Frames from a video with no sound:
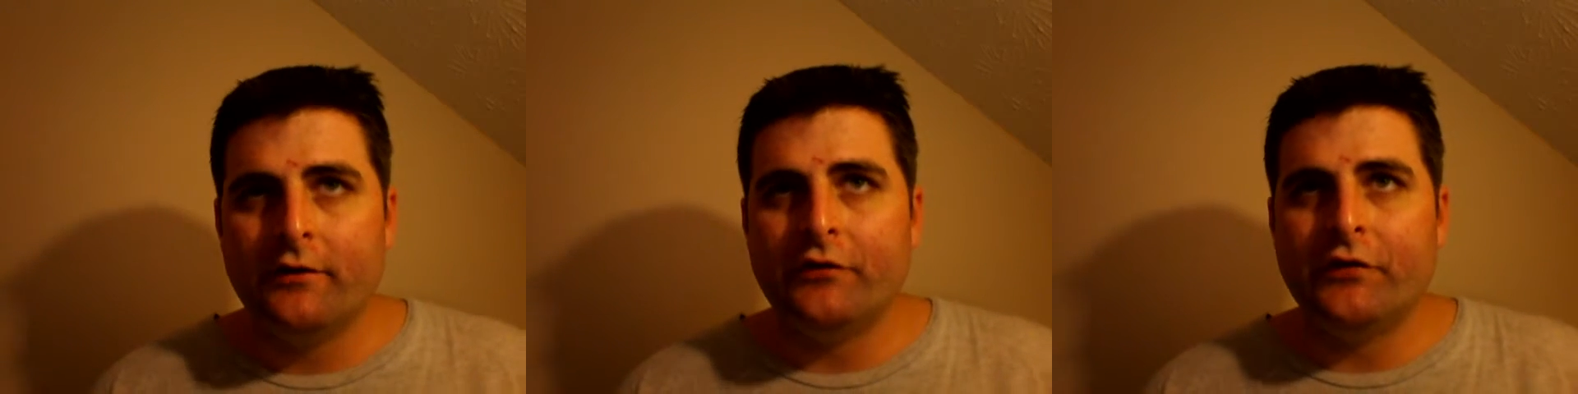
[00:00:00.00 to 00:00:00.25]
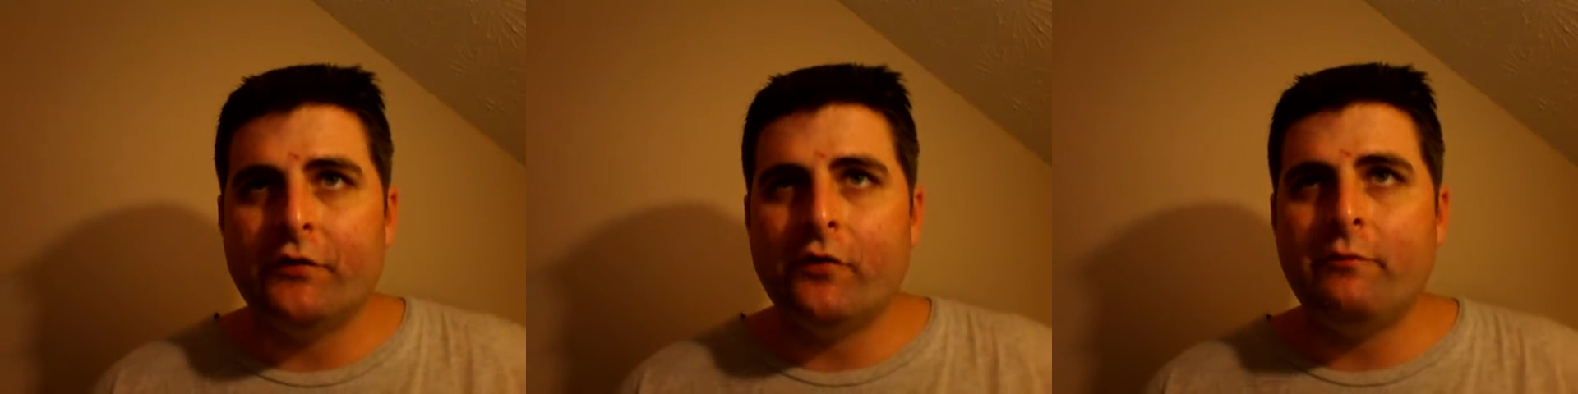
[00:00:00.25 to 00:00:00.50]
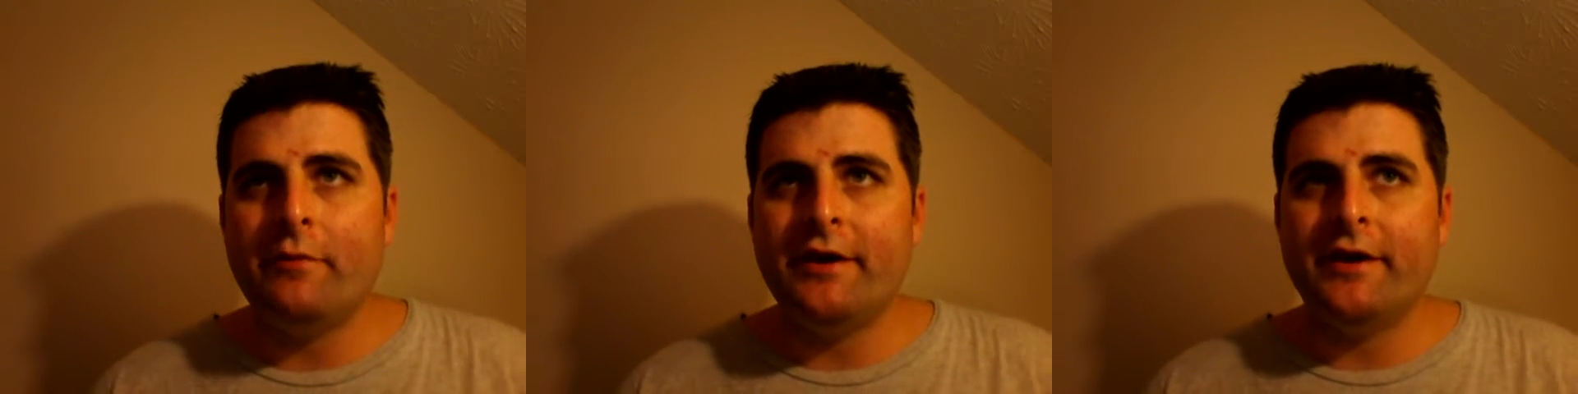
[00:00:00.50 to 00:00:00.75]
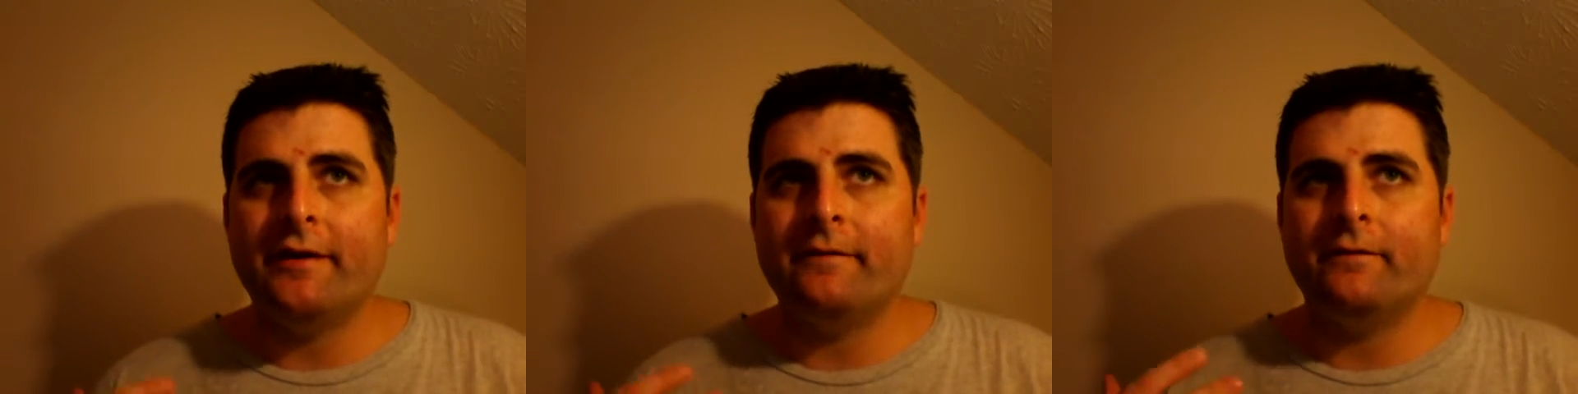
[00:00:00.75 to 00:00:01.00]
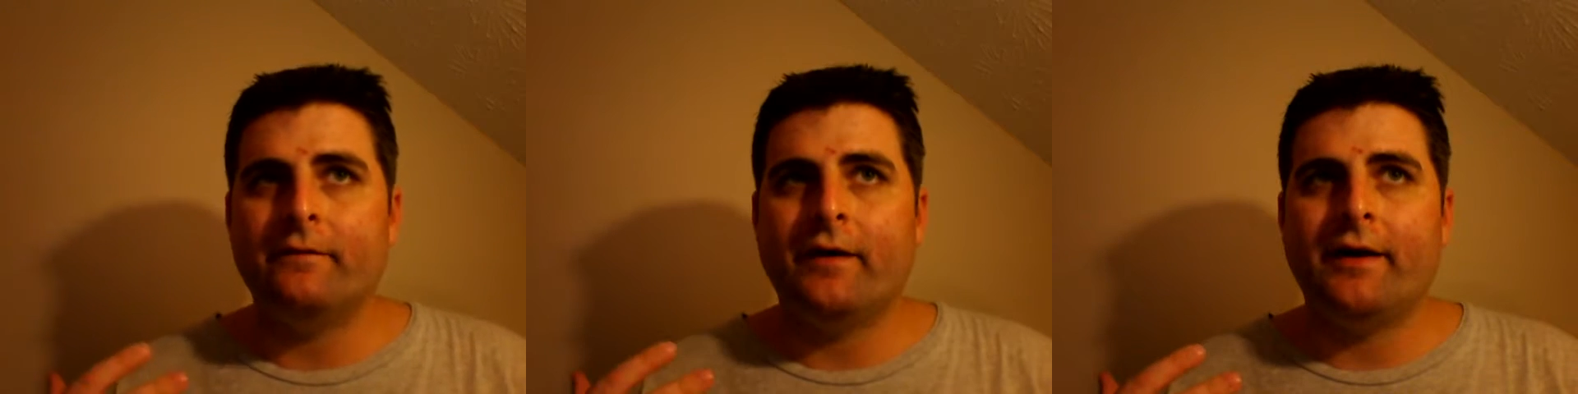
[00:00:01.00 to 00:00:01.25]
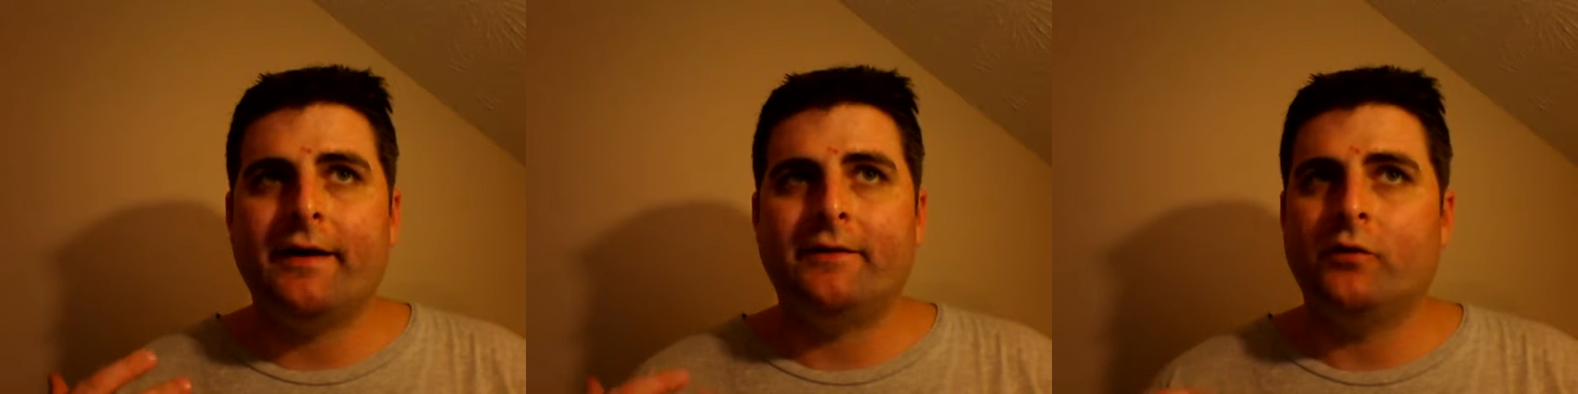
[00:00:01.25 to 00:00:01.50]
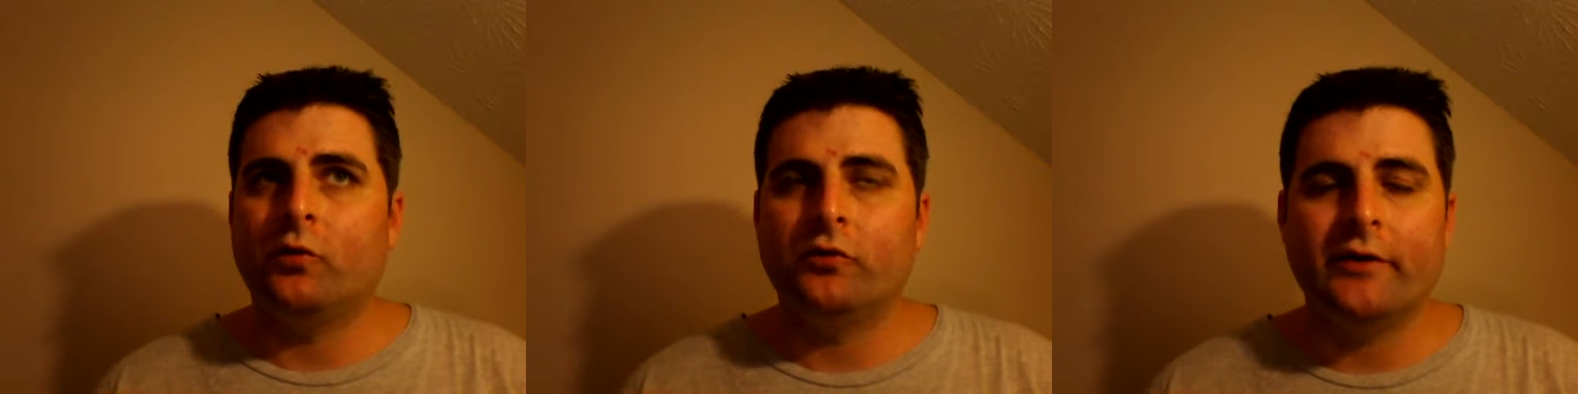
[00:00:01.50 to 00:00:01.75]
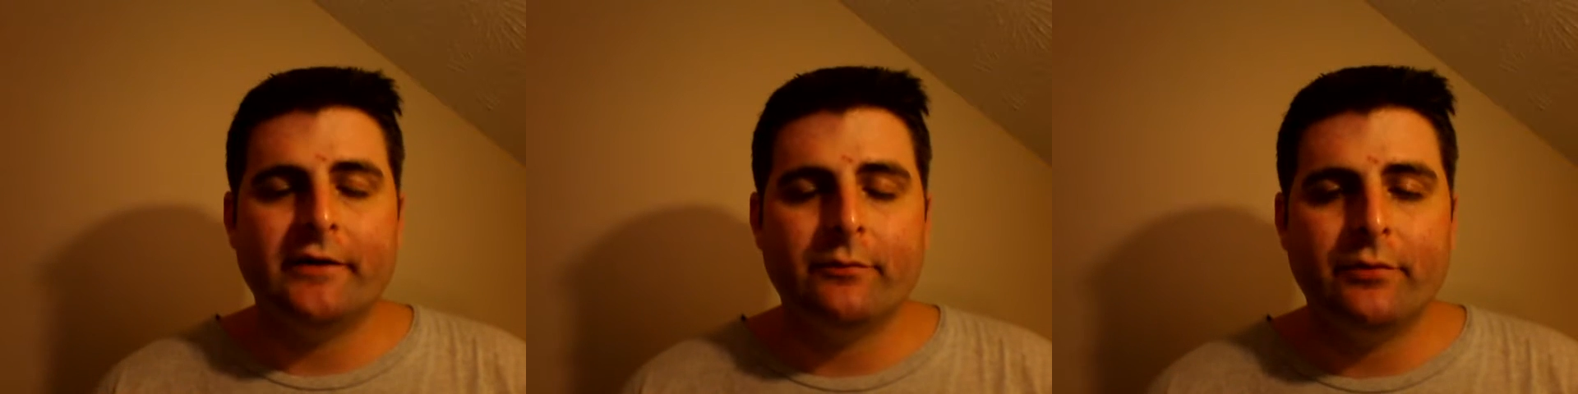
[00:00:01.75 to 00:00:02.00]
0 meaning I don't
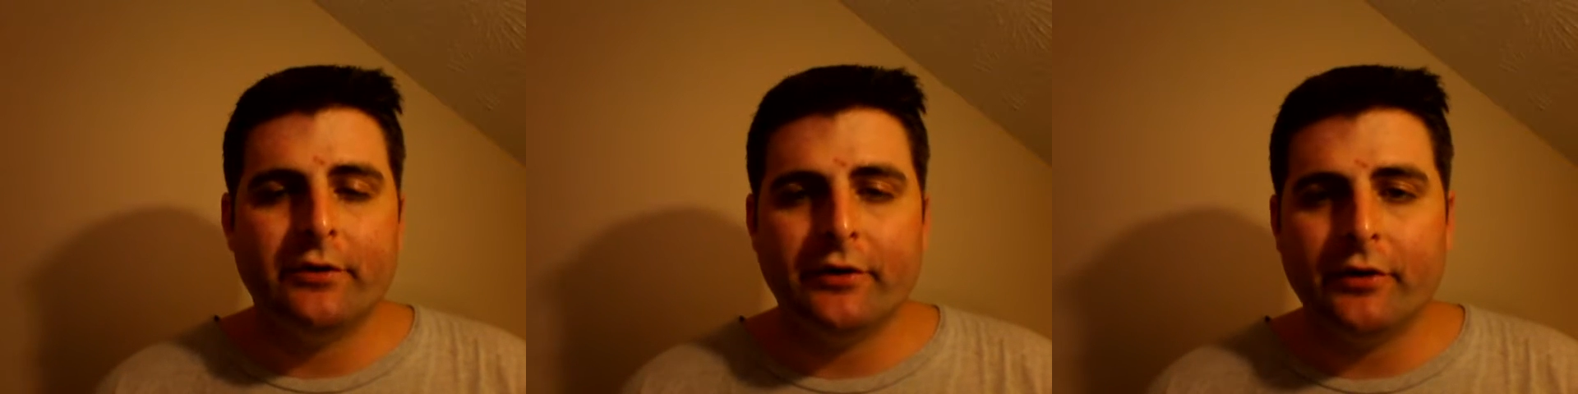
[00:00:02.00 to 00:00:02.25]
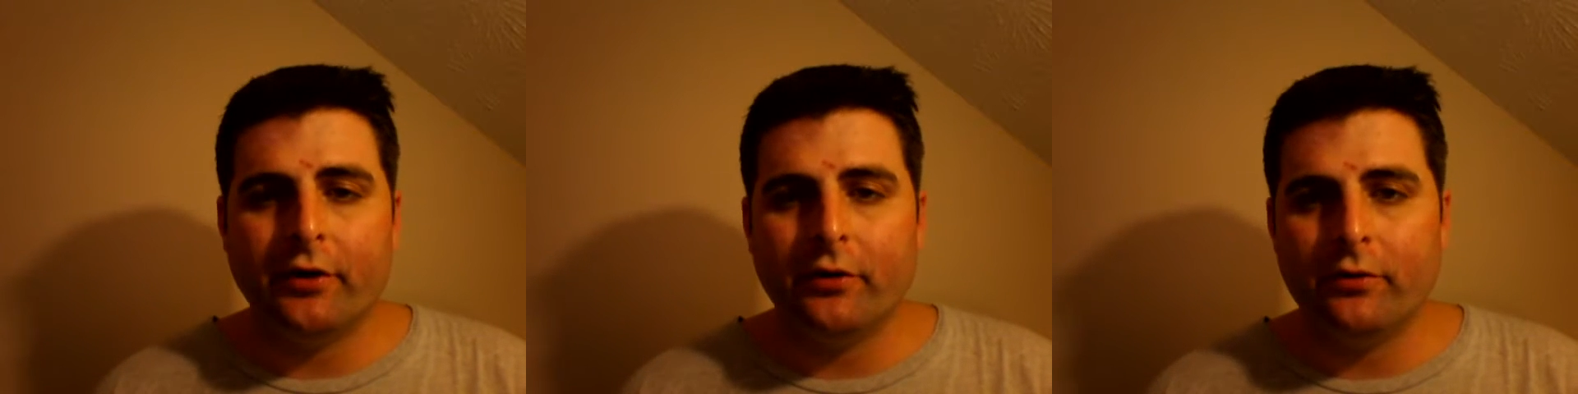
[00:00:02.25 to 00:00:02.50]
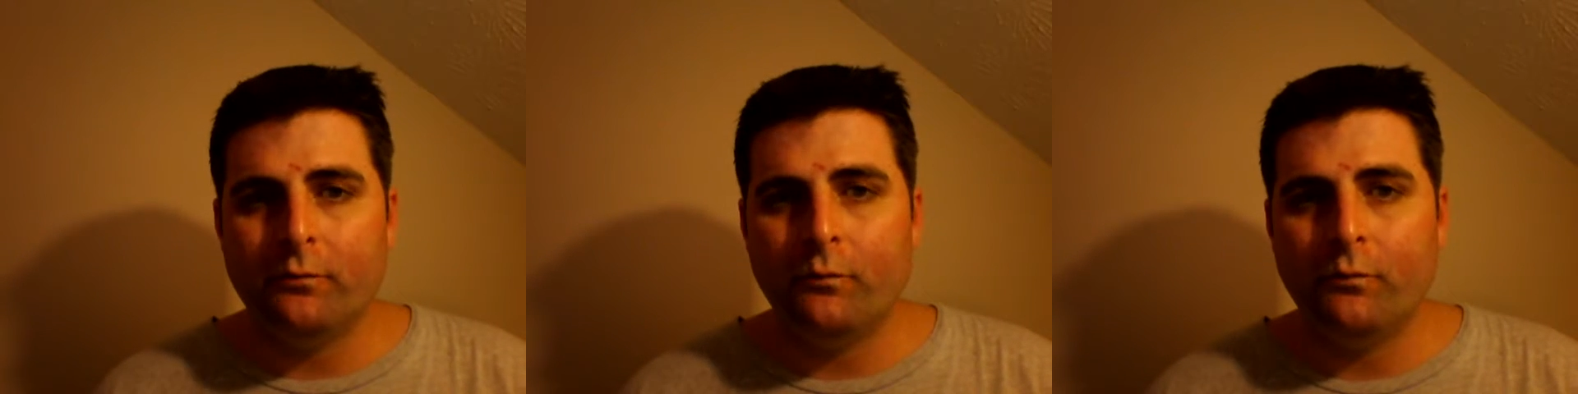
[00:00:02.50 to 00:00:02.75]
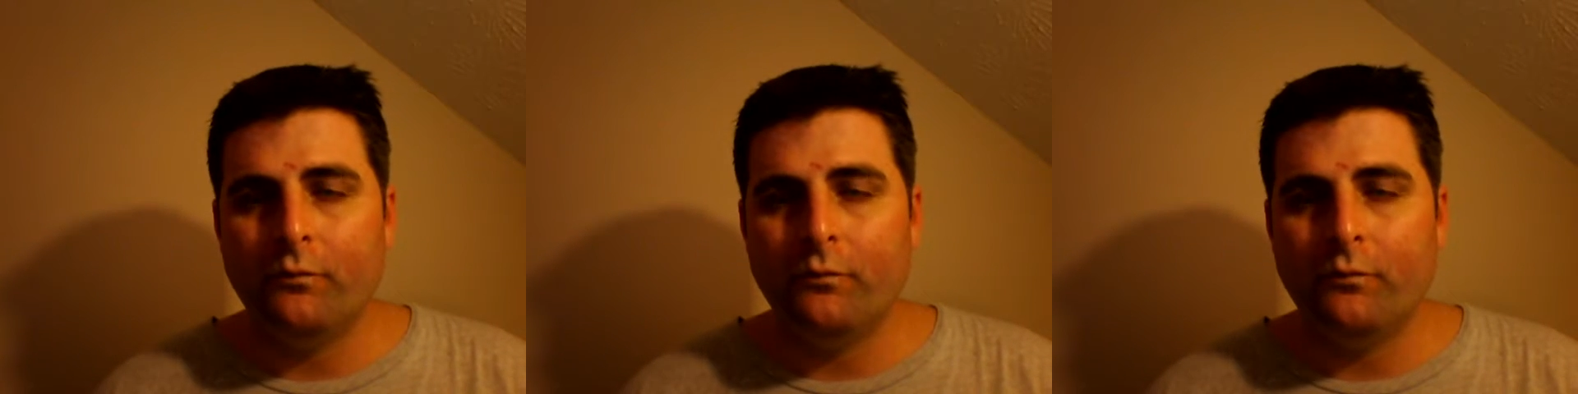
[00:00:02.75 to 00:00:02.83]
like the book at all,